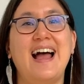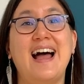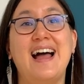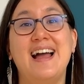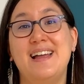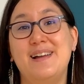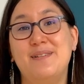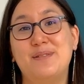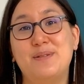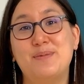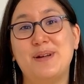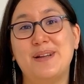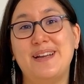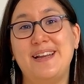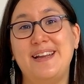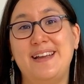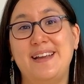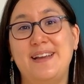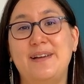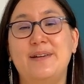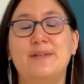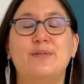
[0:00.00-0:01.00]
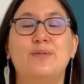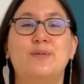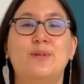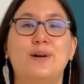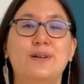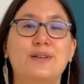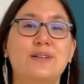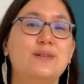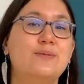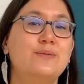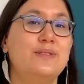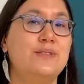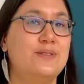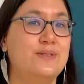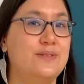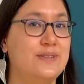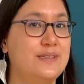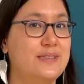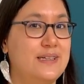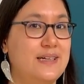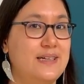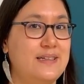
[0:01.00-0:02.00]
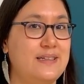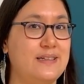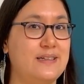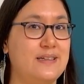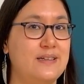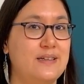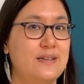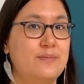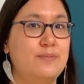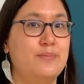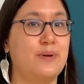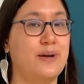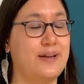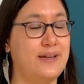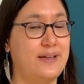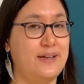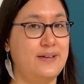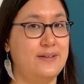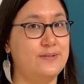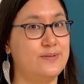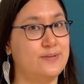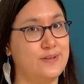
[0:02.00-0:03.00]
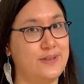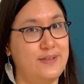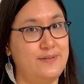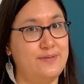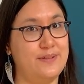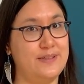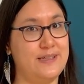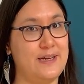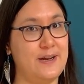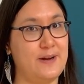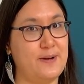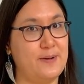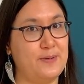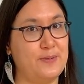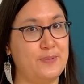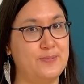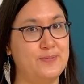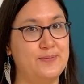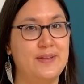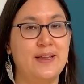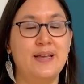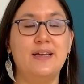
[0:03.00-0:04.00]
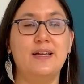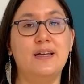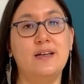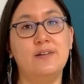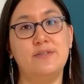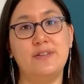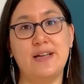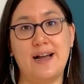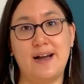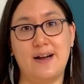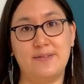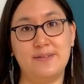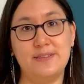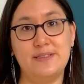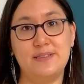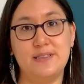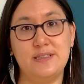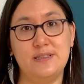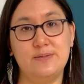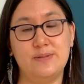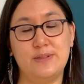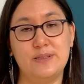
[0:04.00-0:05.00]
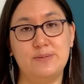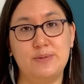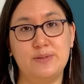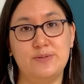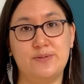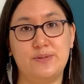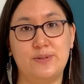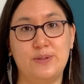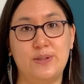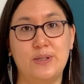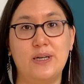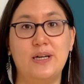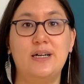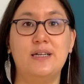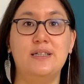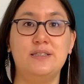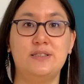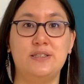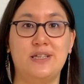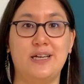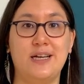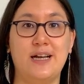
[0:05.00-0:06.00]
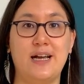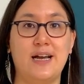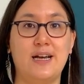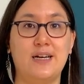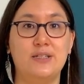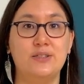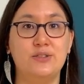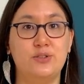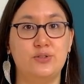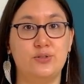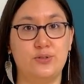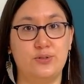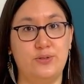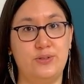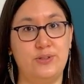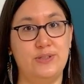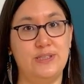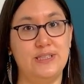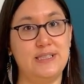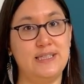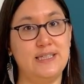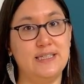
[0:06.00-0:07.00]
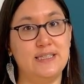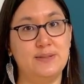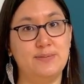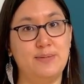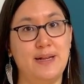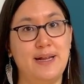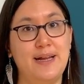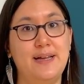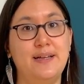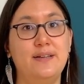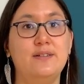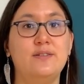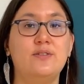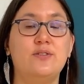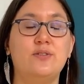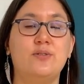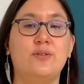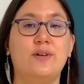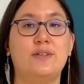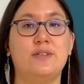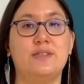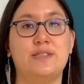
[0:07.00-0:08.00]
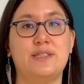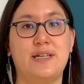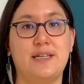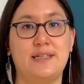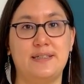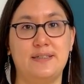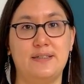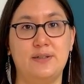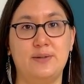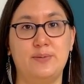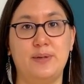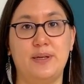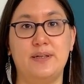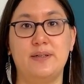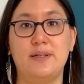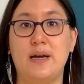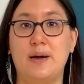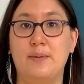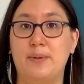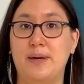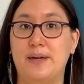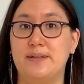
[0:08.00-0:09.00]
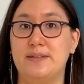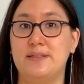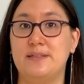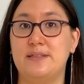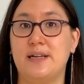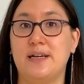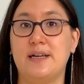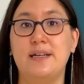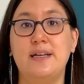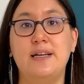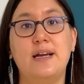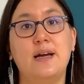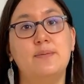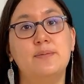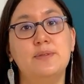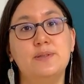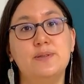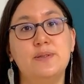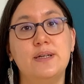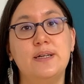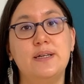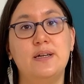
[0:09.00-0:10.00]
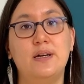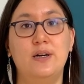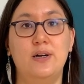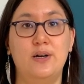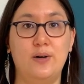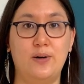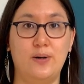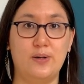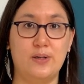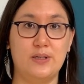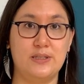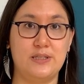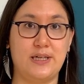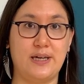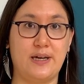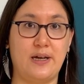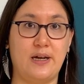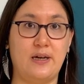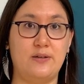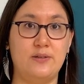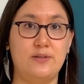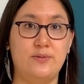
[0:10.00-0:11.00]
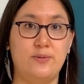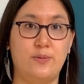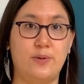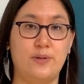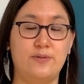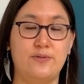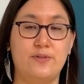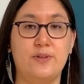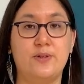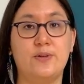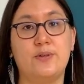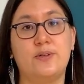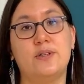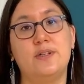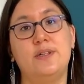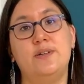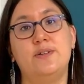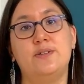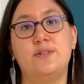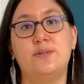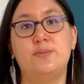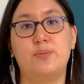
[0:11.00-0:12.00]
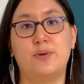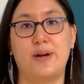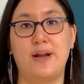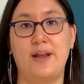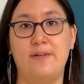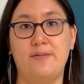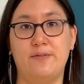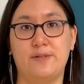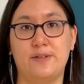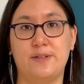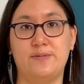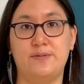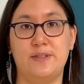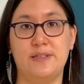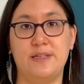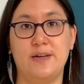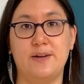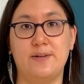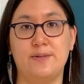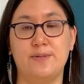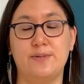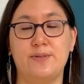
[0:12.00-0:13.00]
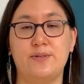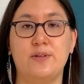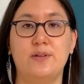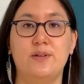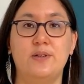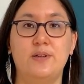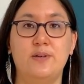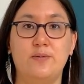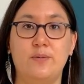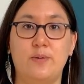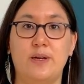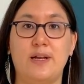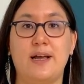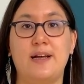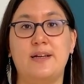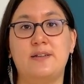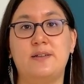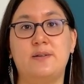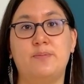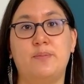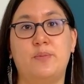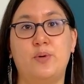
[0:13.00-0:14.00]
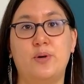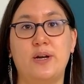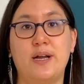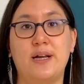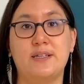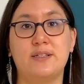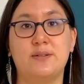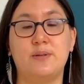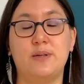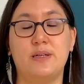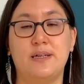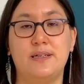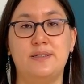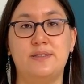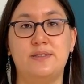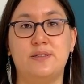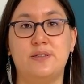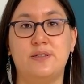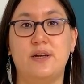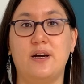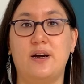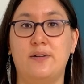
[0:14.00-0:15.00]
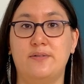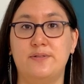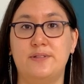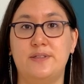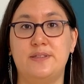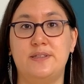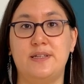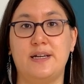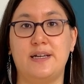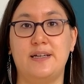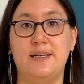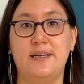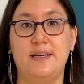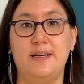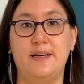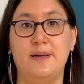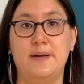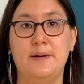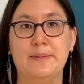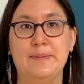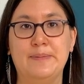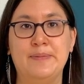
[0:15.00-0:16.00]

Hi everybody, welcome to another Breaking Free video. If you haven't seen one before, check out True Unity Explained to understand a little bit about the technique I'm doing, or check out one of the earliest Breaking Free videos, which has more explanation of the technique.